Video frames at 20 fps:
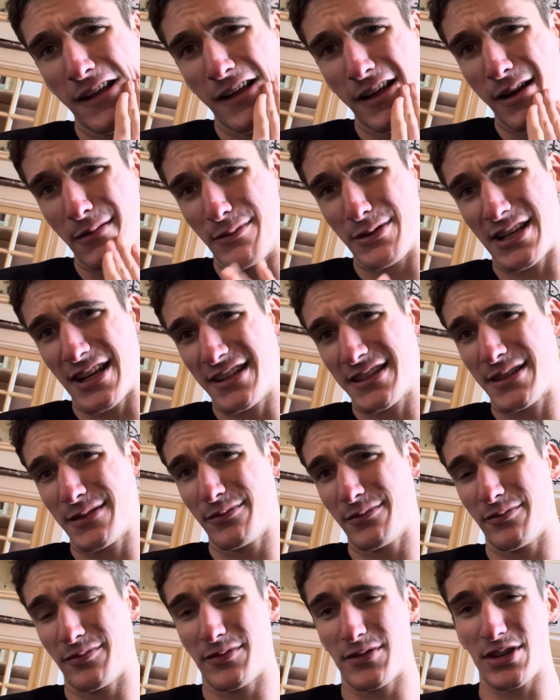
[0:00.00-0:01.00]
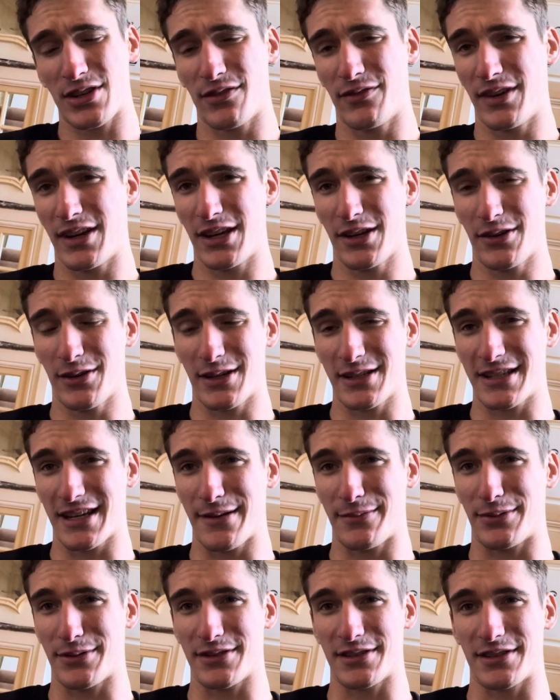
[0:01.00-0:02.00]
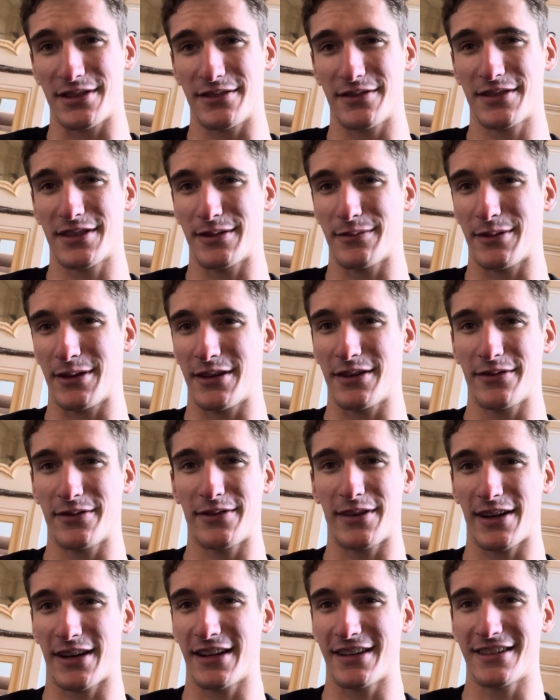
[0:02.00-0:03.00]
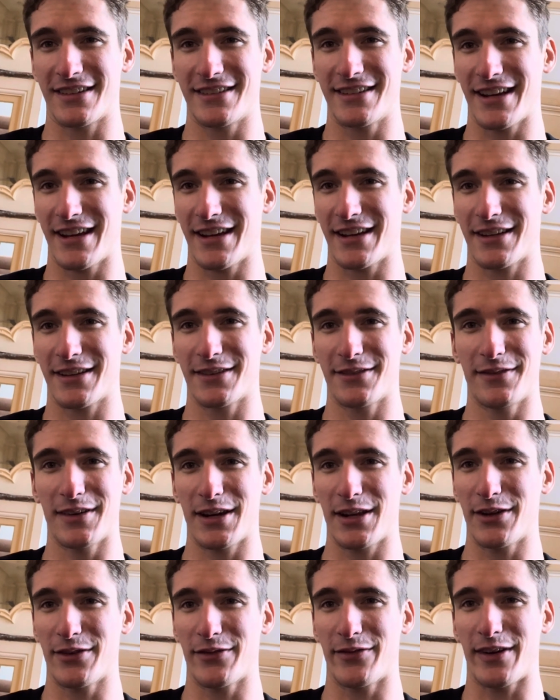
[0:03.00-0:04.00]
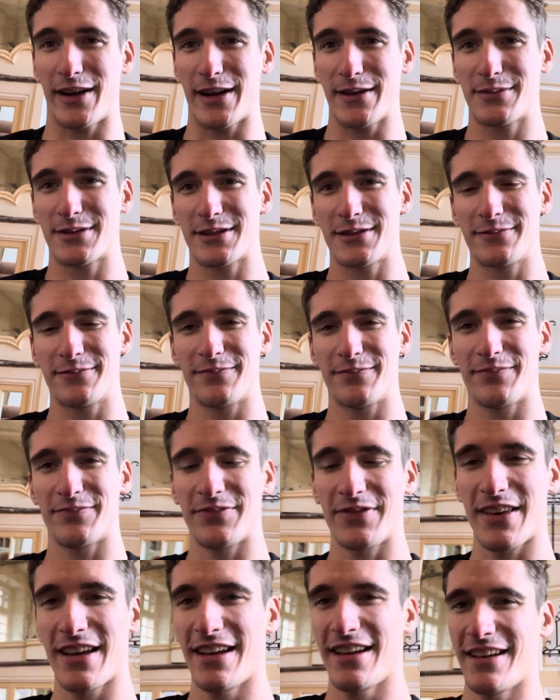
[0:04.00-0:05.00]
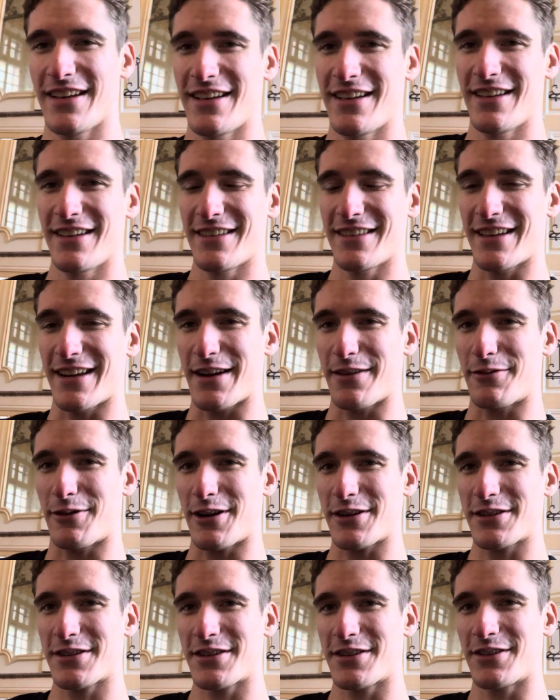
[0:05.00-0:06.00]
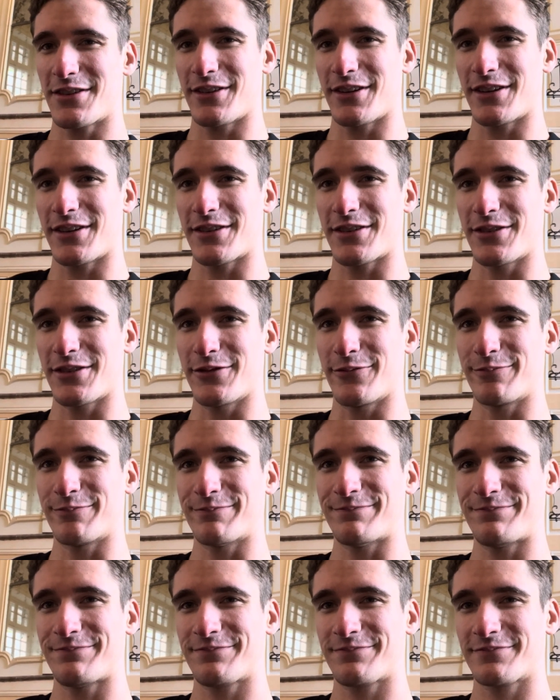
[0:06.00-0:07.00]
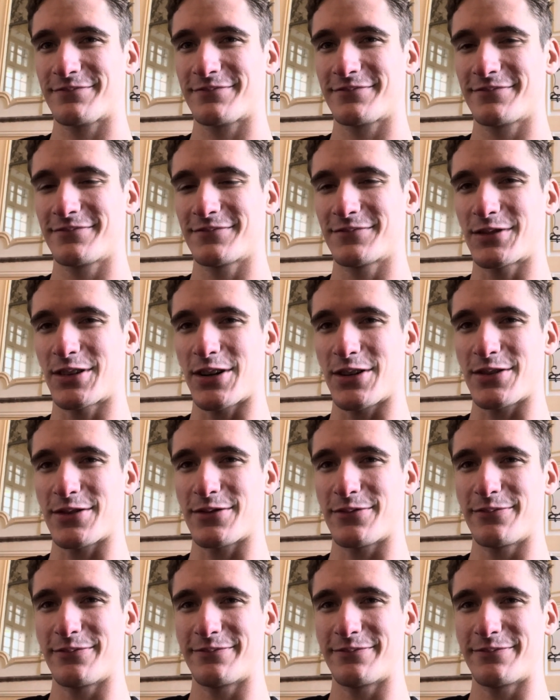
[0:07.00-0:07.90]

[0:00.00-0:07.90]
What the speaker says: I'm gonna send some just video examples of some of the fucking dank video vibes that I watched earlier too. Cheers.